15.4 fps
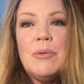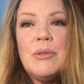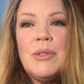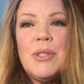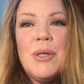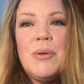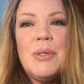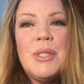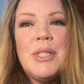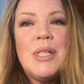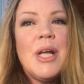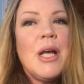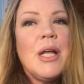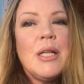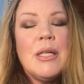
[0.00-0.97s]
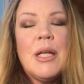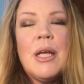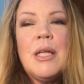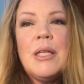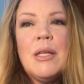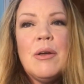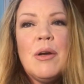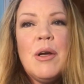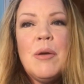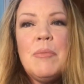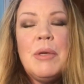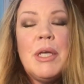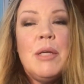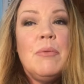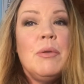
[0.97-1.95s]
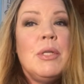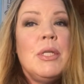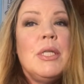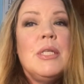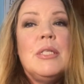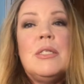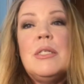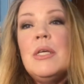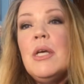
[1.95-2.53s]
so it's not like they're coming in with these